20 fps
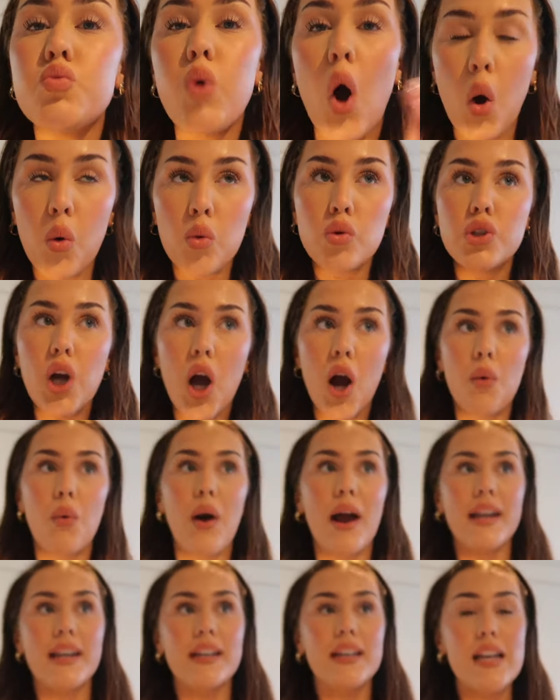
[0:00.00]
won't go,
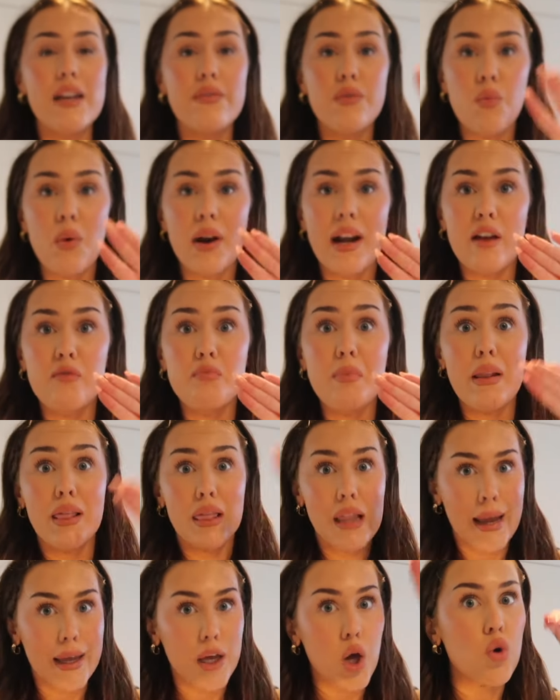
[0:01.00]
and even when I've been
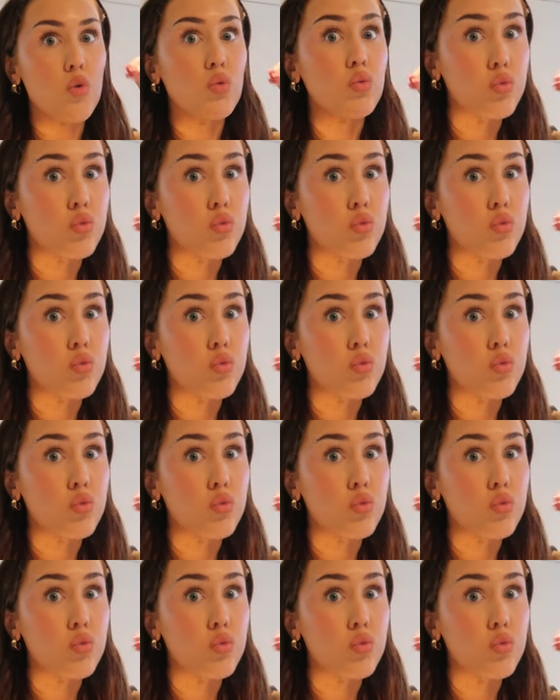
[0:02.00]
like